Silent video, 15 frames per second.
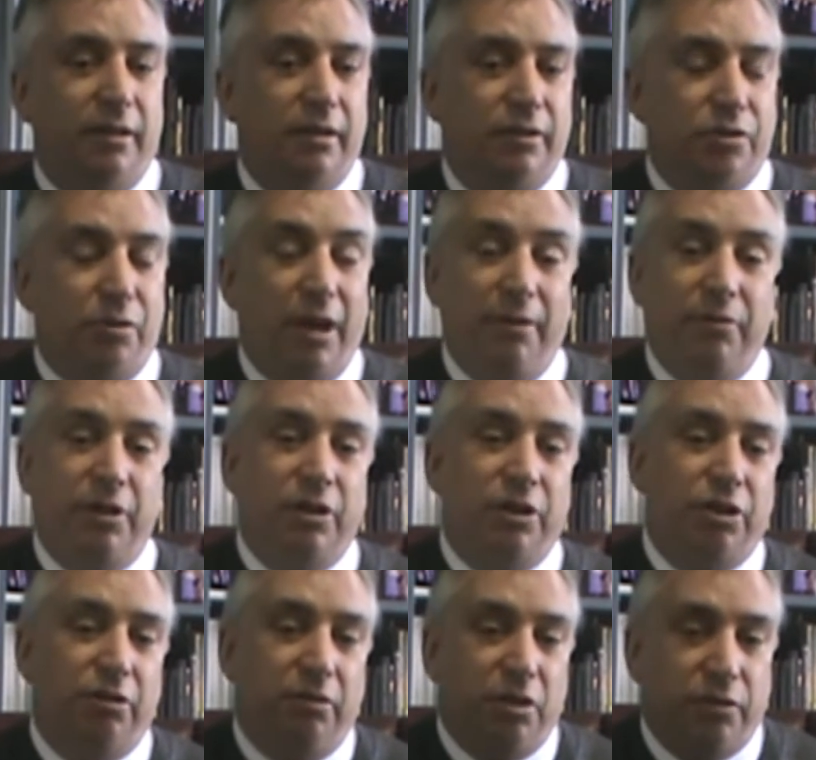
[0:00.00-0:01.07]
So I would
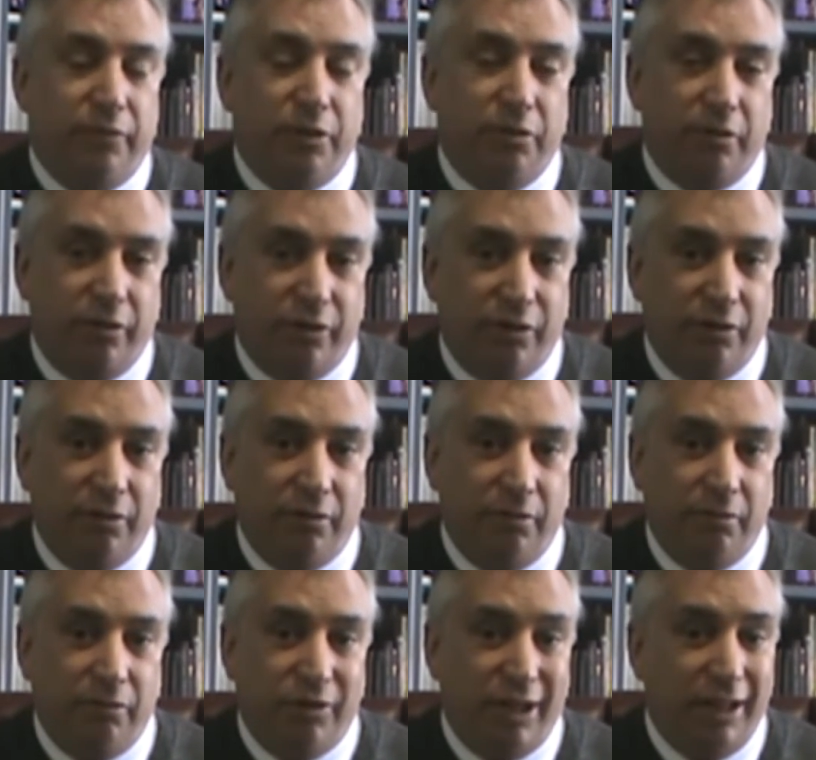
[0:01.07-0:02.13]
encourage folks
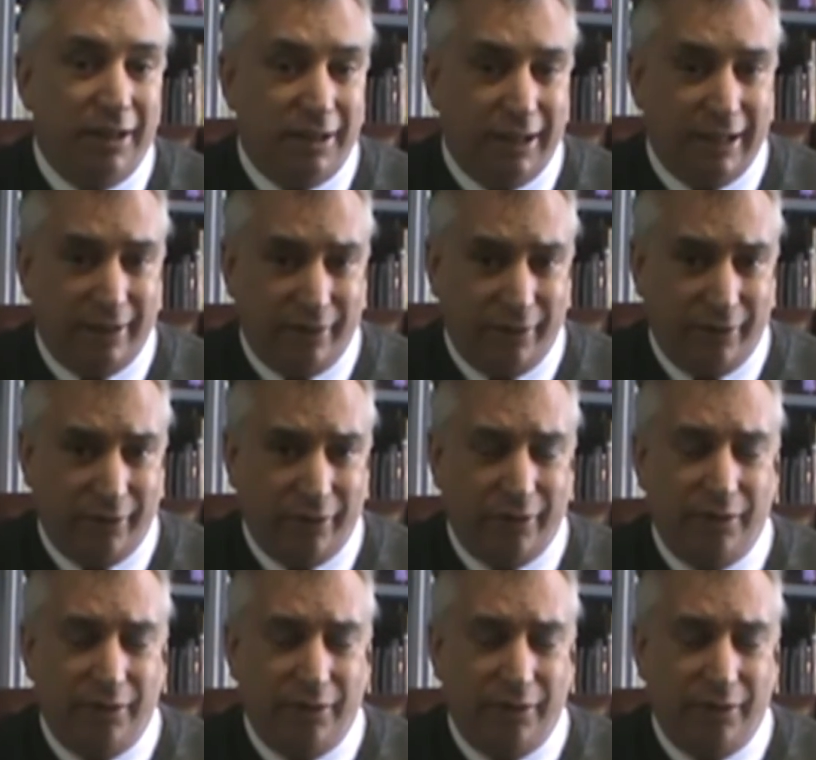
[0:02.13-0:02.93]
to take classes,